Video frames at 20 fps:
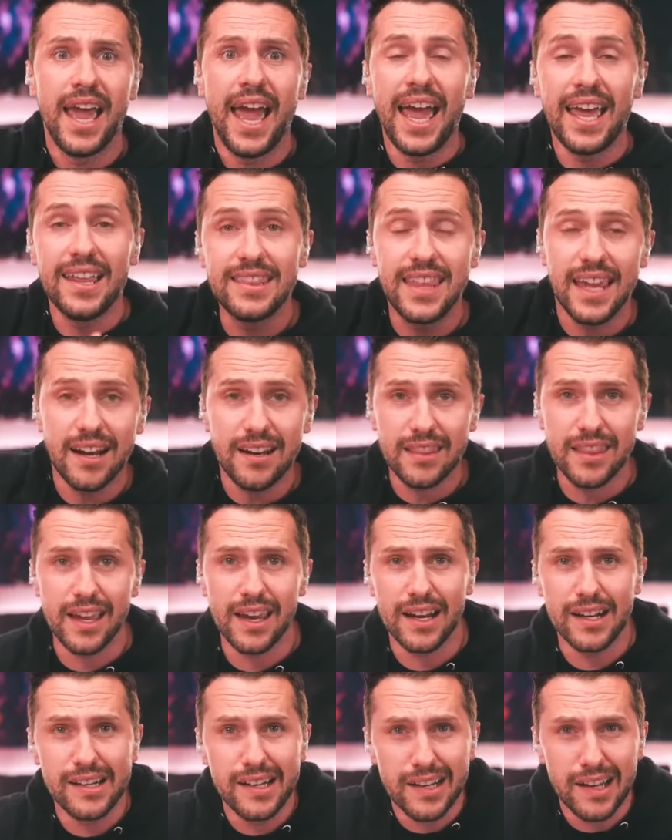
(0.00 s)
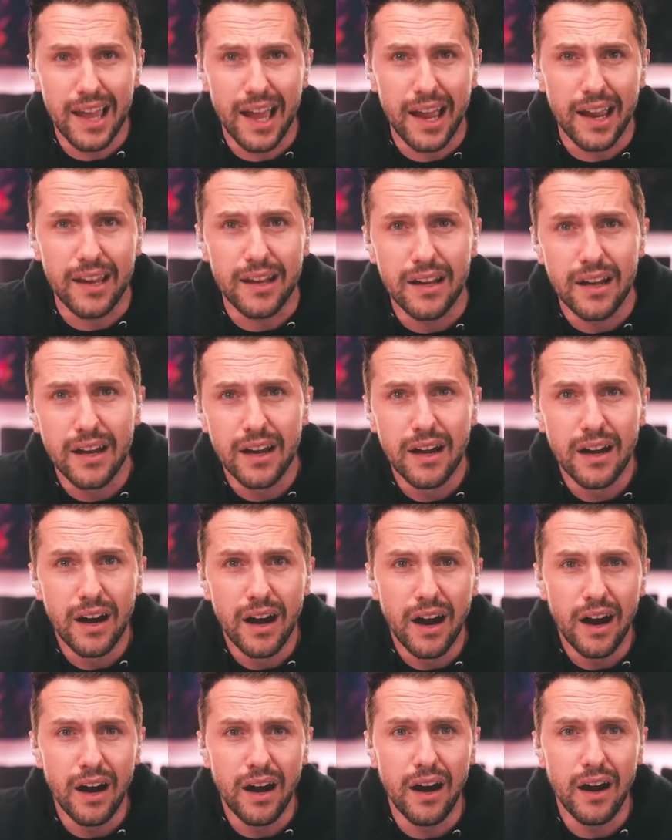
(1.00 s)
And they're there and they're like,
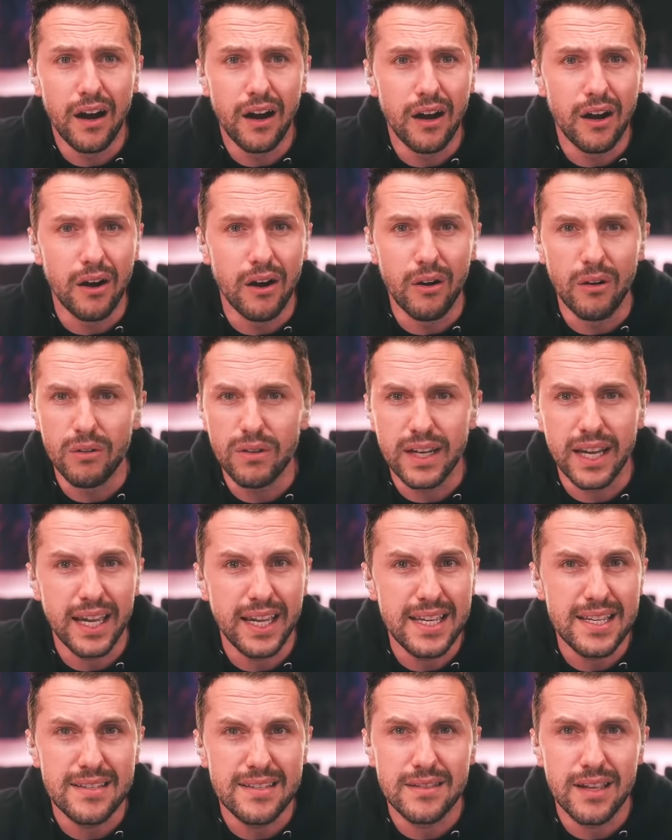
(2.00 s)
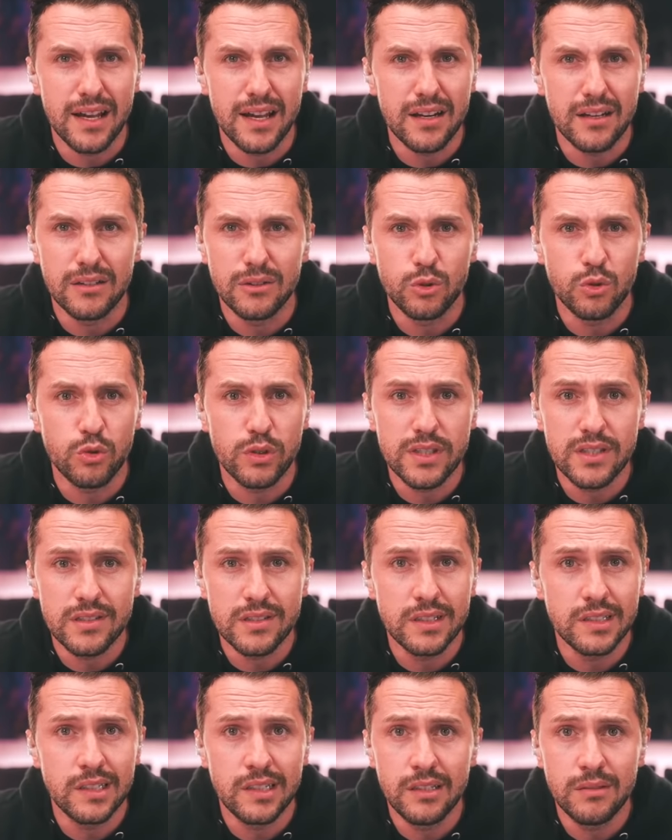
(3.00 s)
okay, he's not a
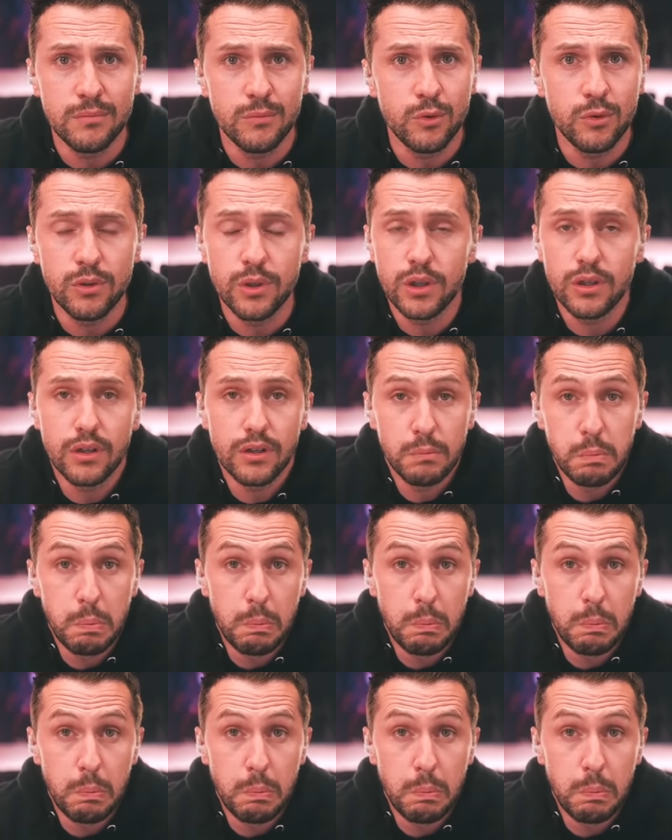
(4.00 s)
Christian anymore